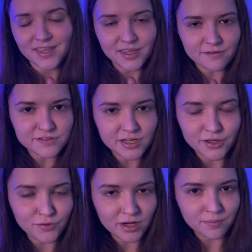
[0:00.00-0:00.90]
You've done
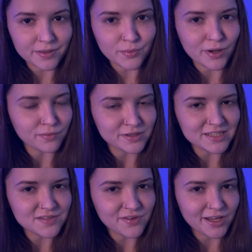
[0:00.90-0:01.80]
incredibly well with
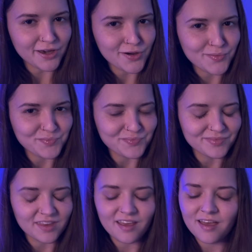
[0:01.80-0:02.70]
this video.
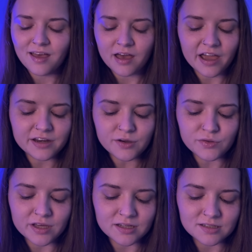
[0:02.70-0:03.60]
I know
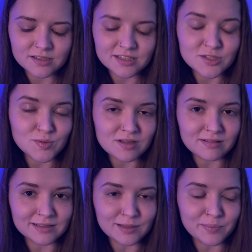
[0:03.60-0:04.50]
that this was a
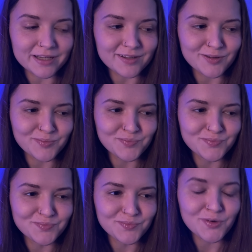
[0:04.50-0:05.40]
little bit
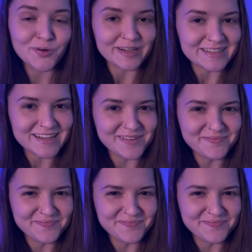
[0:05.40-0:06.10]
crazy.